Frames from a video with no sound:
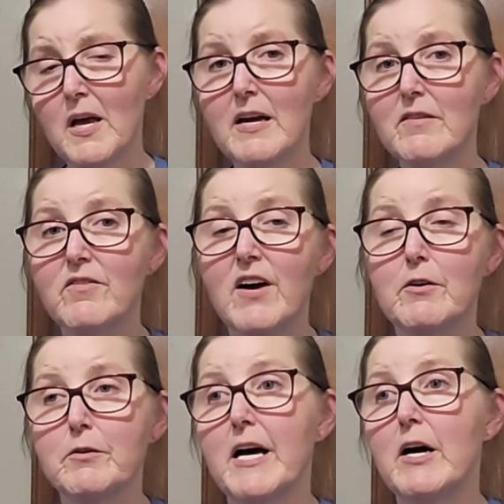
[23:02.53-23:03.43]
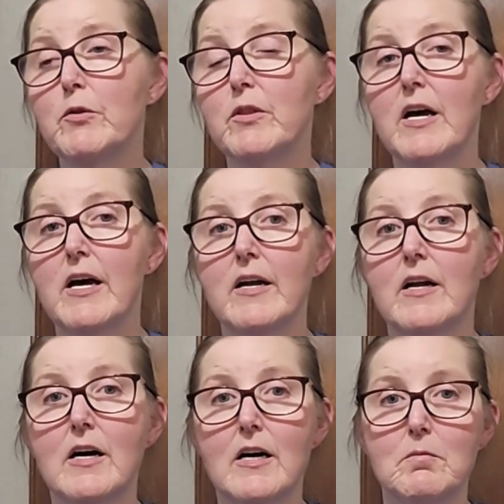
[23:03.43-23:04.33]
and found out that
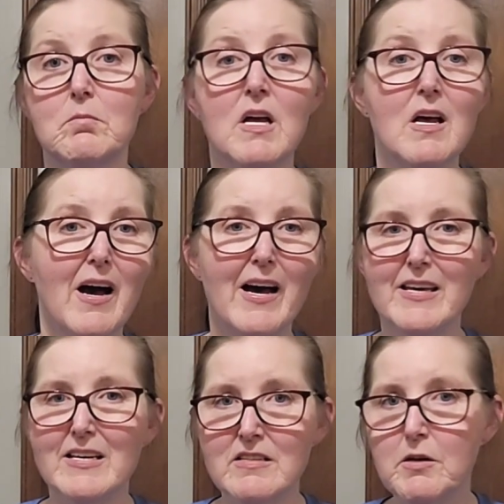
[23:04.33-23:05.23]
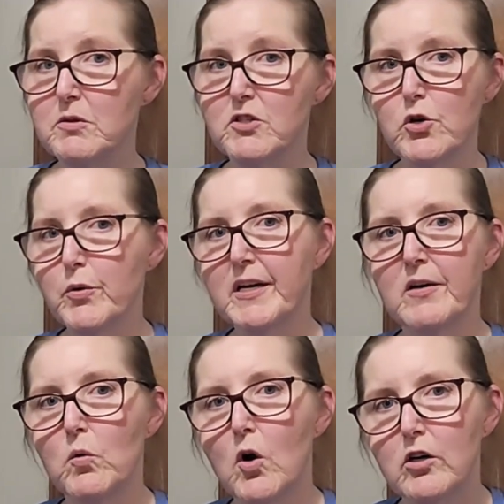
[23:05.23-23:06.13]
I guess he was doing
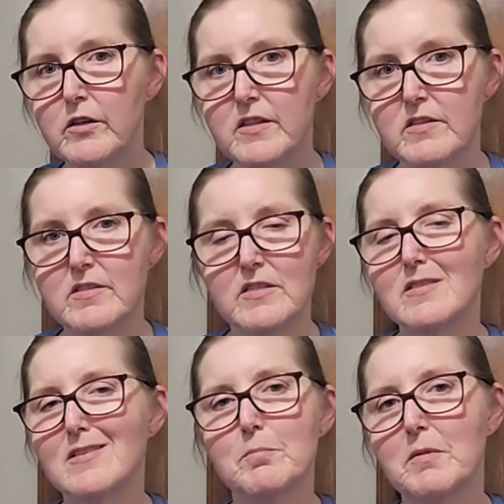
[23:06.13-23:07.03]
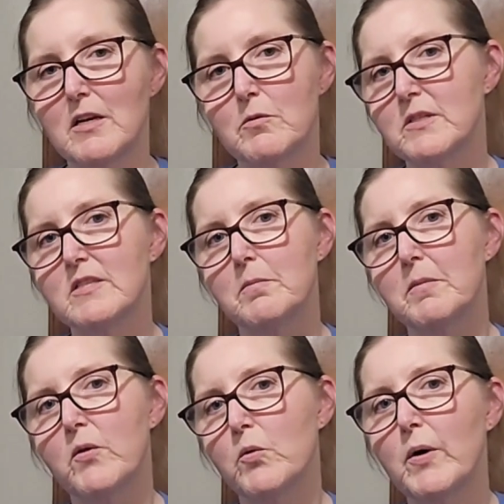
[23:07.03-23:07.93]
it wrong in the system, and there was some
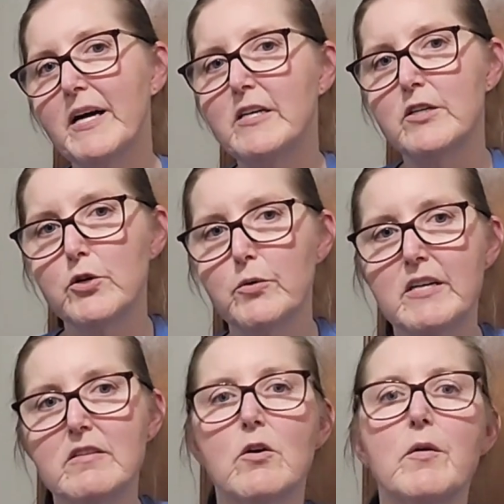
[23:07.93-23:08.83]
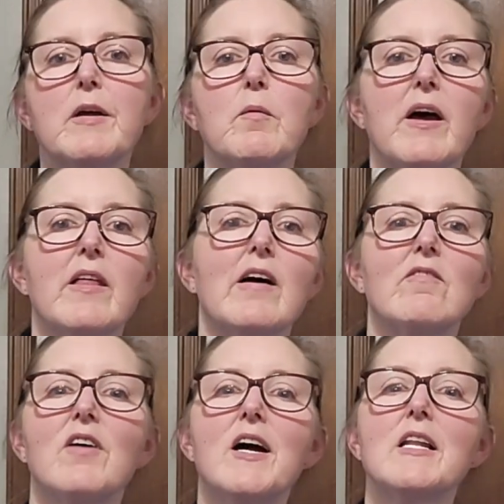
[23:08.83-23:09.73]
other way to do it. So anyway,
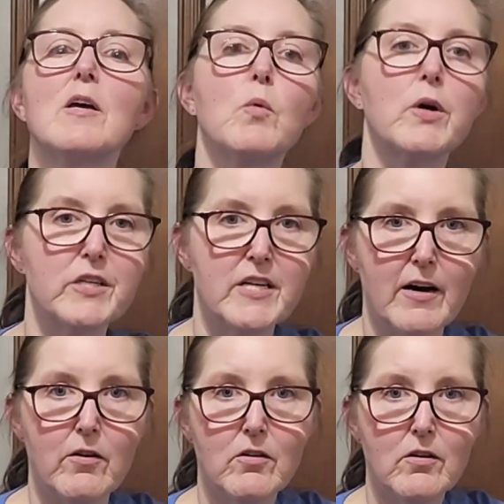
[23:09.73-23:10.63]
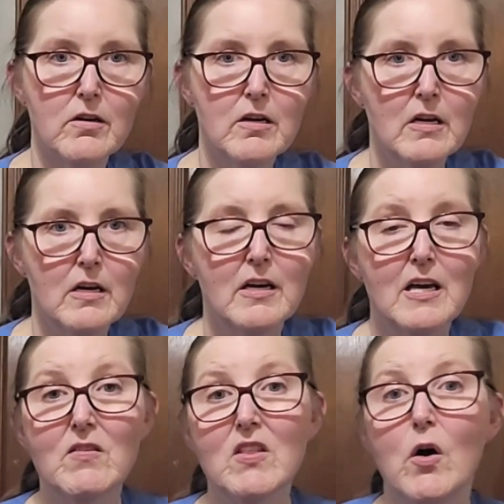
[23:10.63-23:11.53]
that finally worked out.
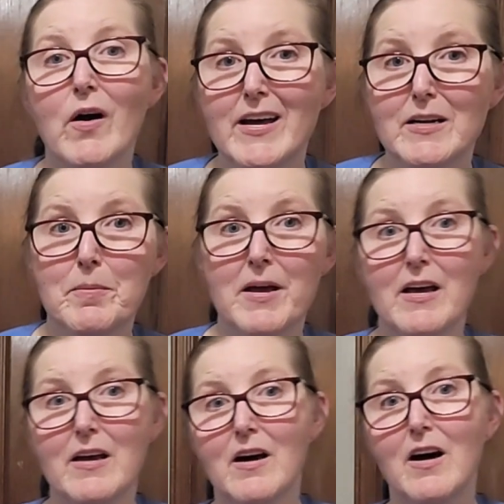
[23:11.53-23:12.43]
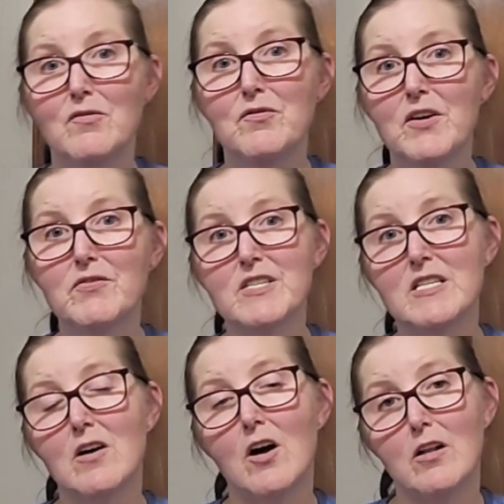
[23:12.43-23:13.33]
Even though I had to pay a
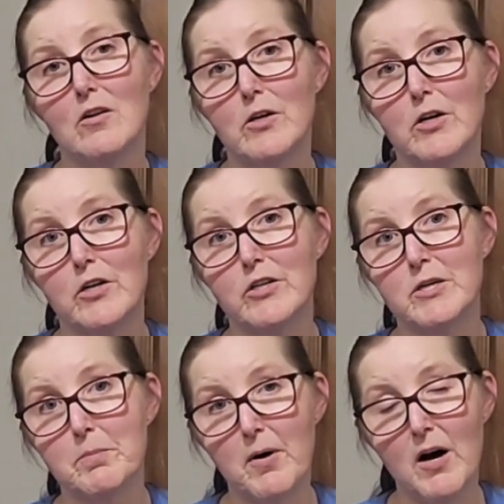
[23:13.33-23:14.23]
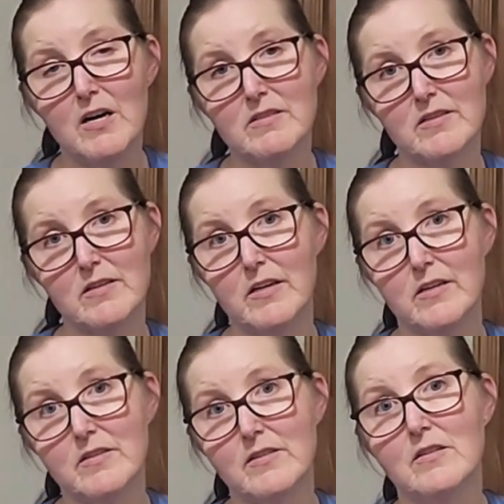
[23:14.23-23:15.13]
$50
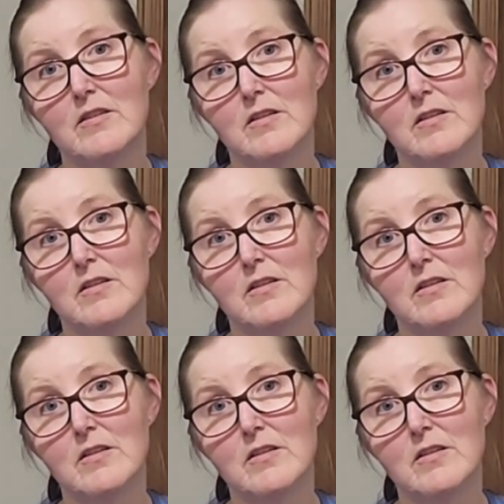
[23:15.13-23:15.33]
deposit